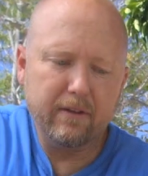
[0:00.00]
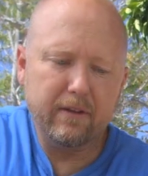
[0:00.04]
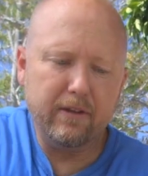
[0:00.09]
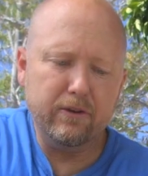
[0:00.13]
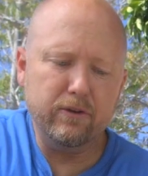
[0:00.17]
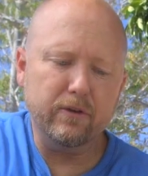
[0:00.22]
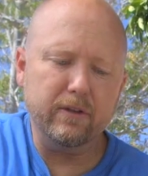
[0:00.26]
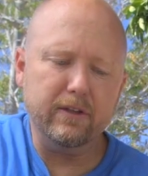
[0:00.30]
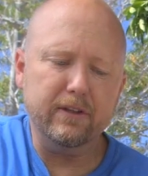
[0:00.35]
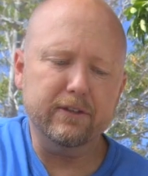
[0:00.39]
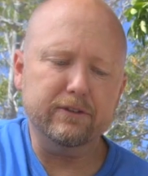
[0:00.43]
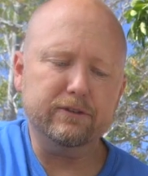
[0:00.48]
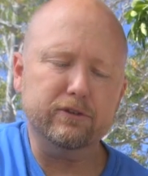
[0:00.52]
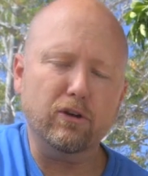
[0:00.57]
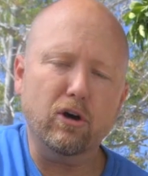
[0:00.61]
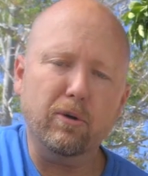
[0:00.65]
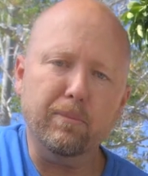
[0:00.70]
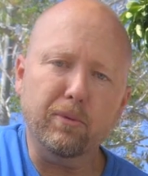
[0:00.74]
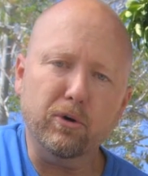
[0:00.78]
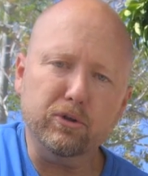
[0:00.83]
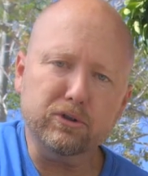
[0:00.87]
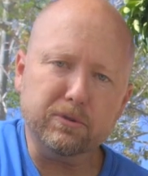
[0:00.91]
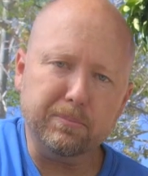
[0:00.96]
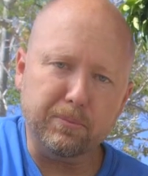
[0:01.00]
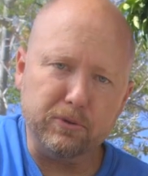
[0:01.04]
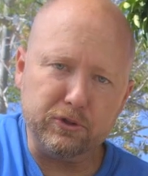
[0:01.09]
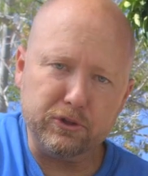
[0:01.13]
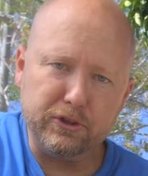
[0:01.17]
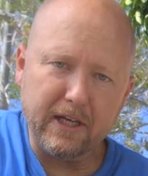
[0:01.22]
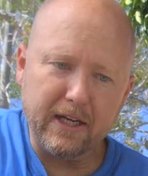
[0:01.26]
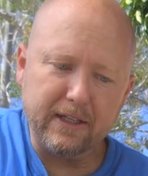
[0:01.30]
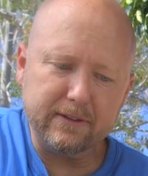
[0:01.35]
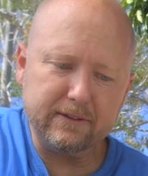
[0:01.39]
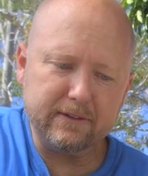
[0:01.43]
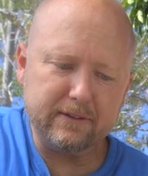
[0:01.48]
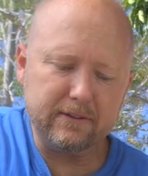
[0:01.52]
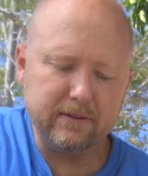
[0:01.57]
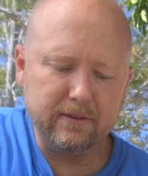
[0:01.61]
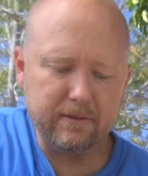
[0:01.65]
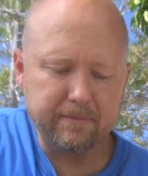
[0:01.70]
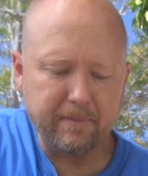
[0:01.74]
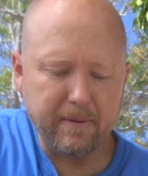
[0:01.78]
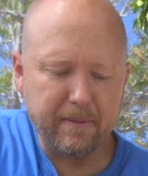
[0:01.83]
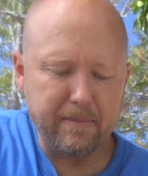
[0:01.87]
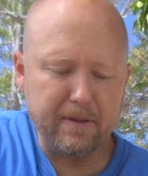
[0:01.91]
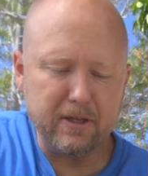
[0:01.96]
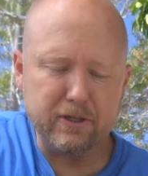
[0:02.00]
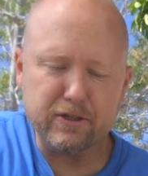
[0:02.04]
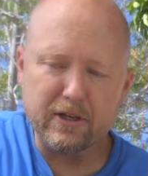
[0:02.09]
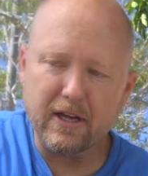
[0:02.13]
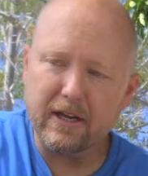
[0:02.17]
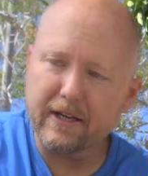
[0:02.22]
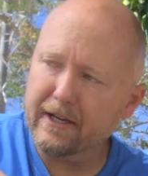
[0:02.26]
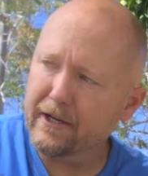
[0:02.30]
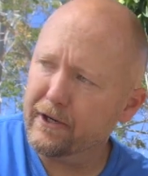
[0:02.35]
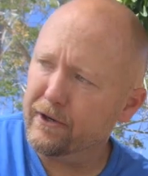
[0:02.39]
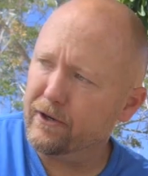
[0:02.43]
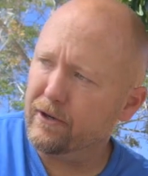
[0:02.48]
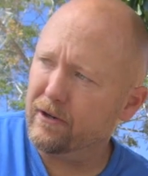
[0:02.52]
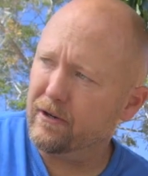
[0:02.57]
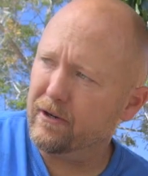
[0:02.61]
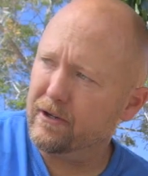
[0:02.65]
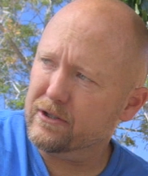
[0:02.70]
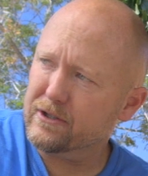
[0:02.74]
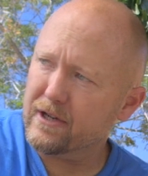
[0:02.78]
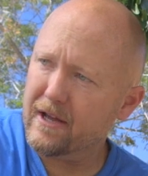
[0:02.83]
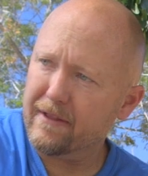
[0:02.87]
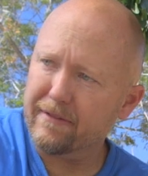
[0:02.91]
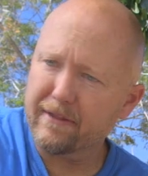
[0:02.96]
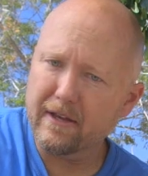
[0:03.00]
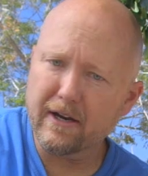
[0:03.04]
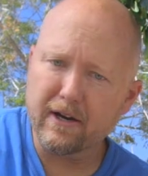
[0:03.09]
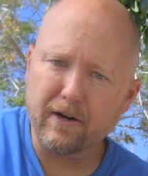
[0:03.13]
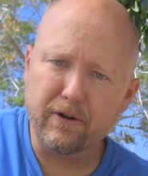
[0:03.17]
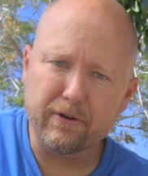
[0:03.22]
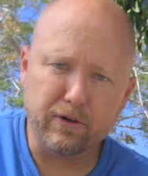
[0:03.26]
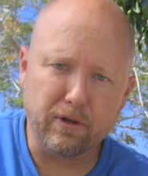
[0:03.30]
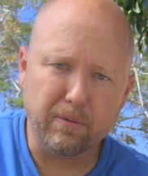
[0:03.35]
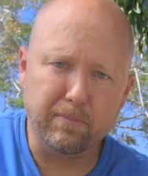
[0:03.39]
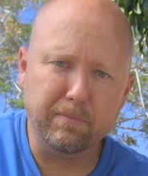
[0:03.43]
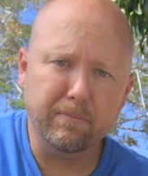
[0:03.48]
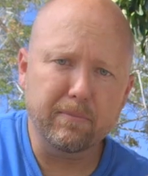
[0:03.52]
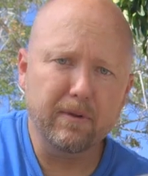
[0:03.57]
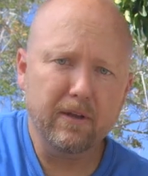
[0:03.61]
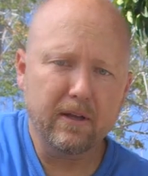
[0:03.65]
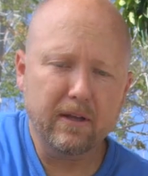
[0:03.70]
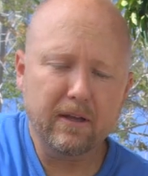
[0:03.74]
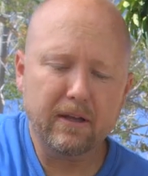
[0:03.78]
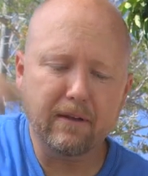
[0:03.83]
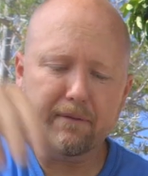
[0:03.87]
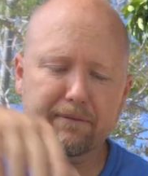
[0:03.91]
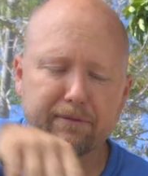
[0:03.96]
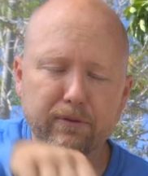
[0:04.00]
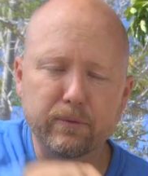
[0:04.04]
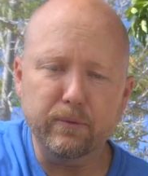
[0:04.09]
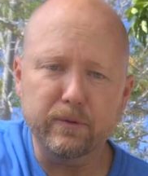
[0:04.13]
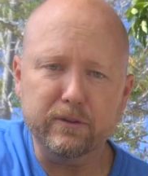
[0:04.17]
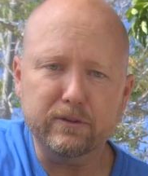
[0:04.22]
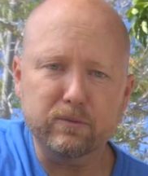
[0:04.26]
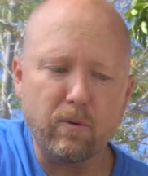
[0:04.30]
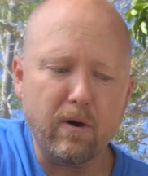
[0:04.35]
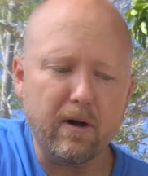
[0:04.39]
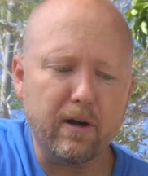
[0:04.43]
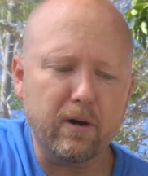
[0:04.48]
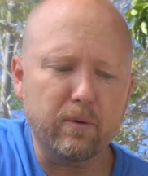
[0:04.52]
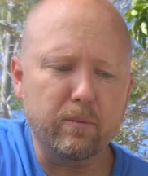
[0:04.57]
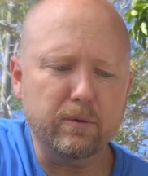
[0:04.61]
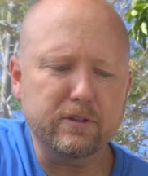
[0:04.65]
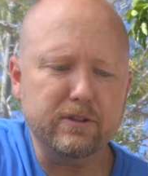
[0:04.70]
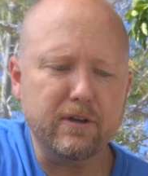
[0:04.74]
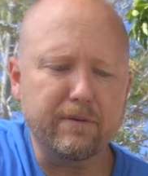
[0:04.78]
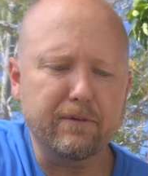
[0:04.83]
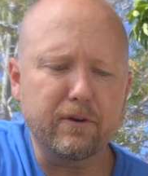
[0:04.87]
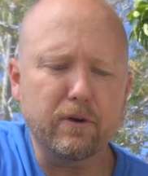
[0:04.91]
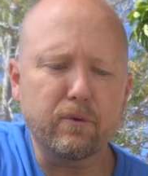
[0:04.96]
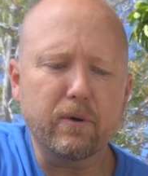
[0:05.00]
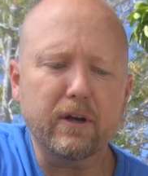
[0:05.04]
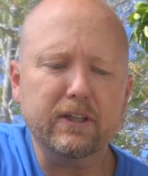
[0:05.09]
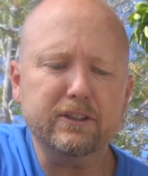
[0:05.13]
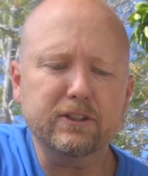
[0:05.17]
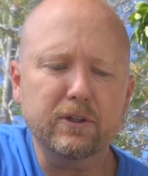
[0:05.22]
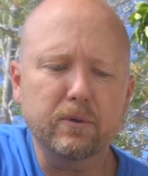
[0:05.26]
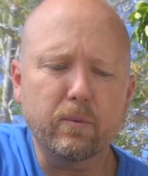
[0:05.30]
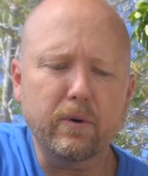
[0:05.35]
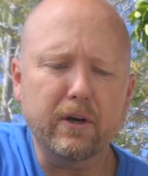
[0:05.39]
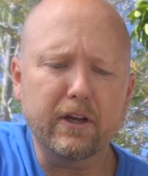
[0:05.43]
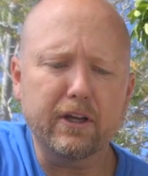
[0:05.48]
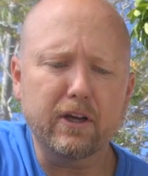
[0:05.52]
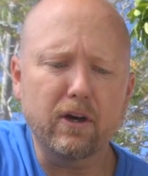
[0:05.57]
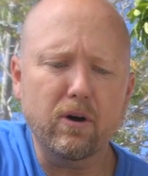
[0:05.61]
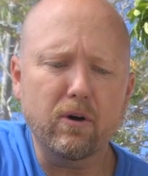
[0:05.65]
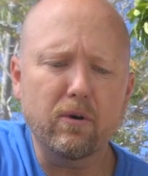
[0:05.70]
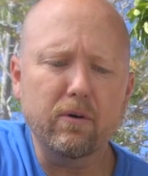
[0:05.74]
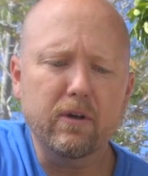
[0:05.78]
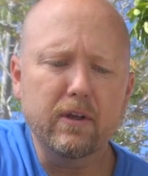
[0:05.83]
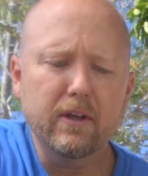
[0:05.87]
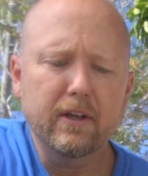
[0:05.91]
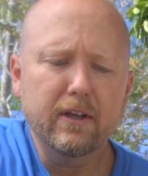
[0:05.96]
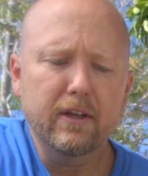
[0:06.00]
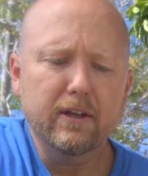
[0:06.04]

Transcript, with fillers: then you can install multiple jets, maybe a jet here, a jet there, and you can influence water whichever direction you wanna go.